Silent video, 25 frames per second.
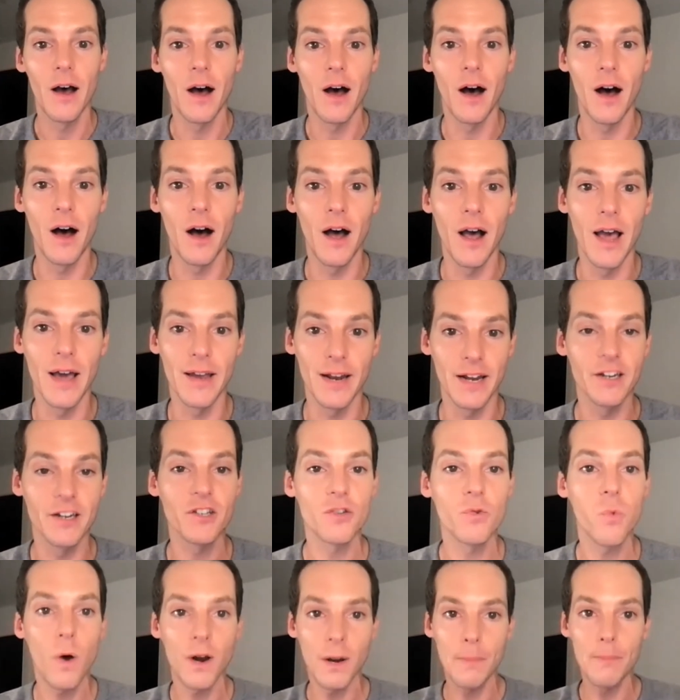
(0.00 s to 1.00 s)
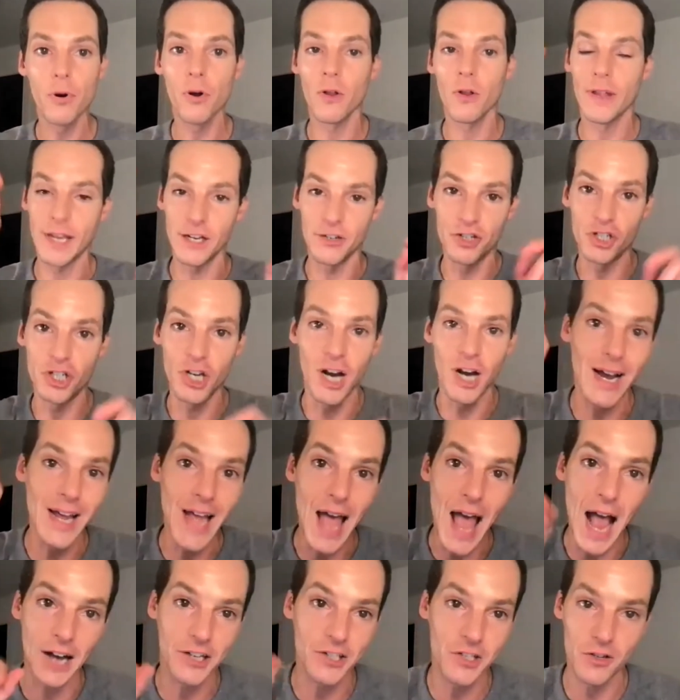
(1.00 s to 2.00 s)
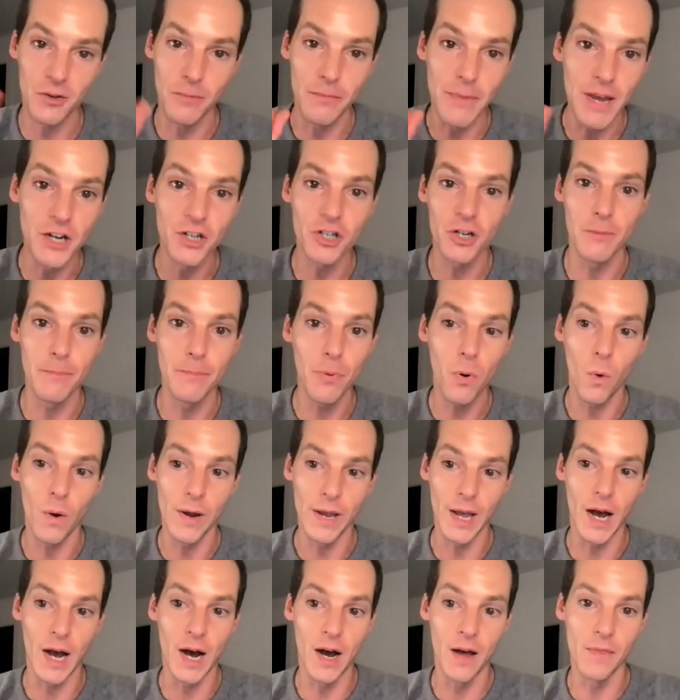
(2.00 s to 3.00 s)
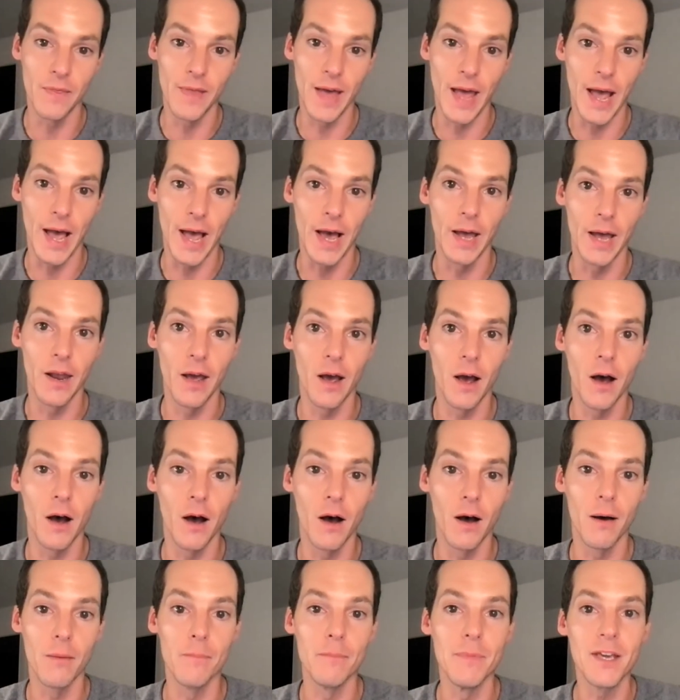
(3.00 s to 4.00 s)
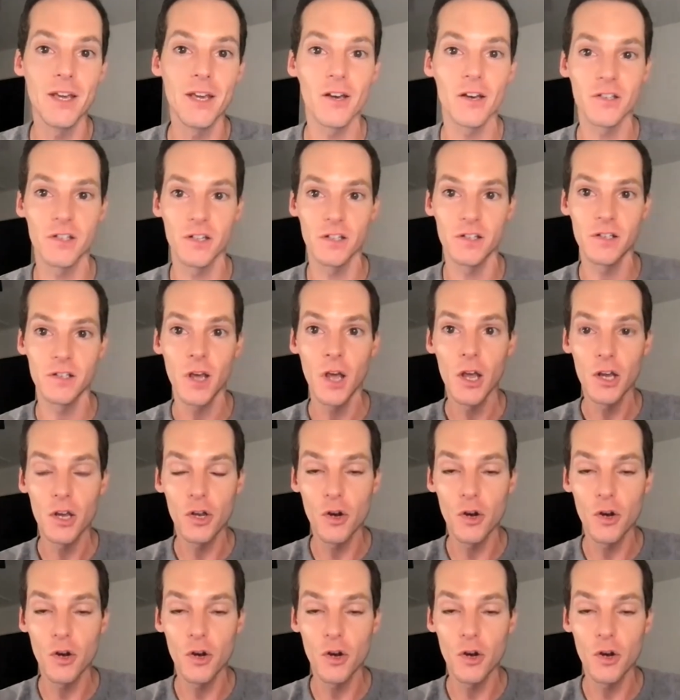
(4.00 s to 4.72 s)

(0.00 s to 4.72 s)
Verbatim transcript: Uh, and I just want to put like a giant exclamation point on that, um, because it's,